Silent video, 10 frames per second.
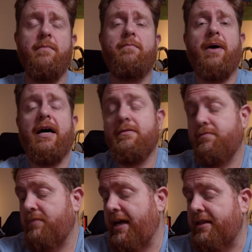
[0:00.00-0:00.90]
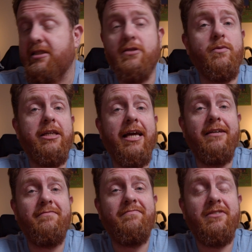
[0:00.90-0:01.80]
But yeah, this is what you
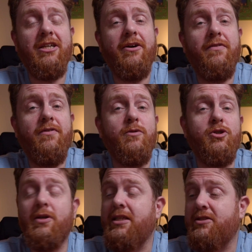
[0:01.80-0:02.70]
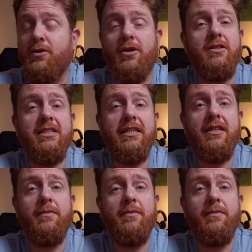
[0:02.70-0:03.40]
get. So if you enjoy this sort of content,